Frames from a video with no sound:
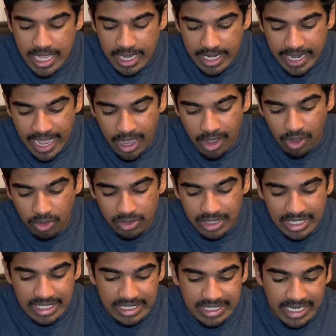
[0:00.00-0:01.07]
Now,
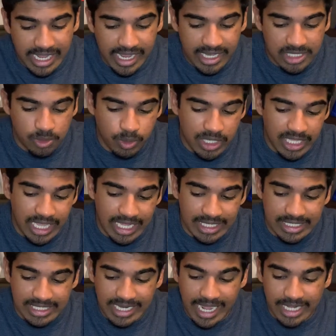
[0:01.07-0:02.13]
these days we get
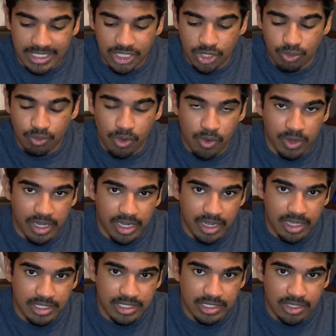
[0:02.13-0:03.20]
stats thrown at
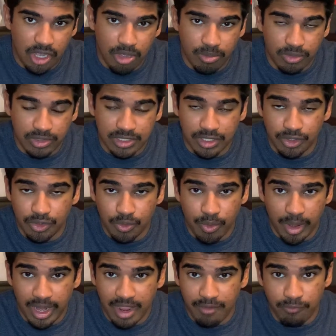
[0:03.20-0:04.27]
us, almost a new
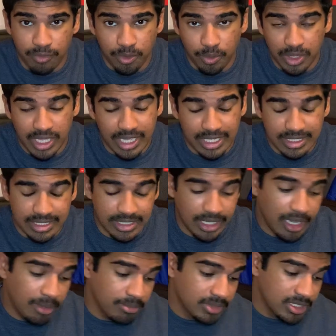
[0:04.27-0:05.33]
one every week it
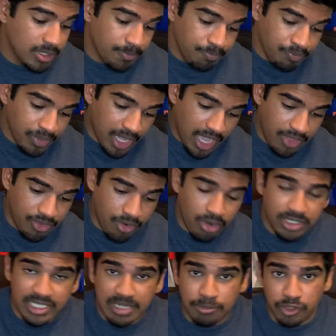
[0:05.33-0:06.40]
seems, and they're hard
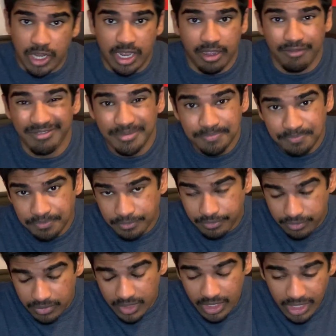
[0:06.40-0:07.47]
to keep track of.
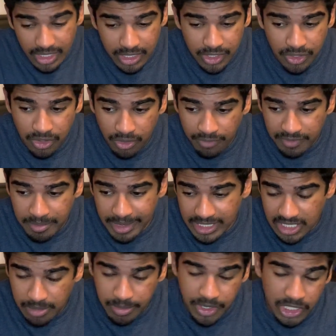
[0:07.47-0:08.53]
The past
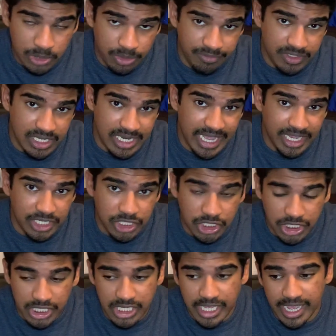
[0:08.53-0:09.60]
couple of years we've seen
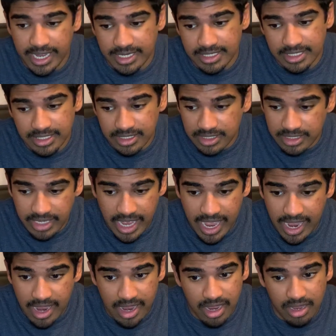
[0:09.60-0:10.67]
XG,
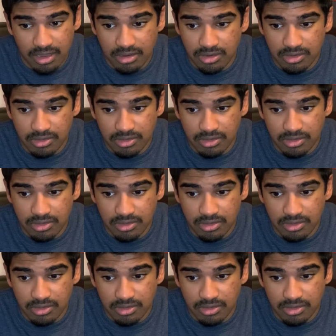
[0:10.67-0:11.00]
XA,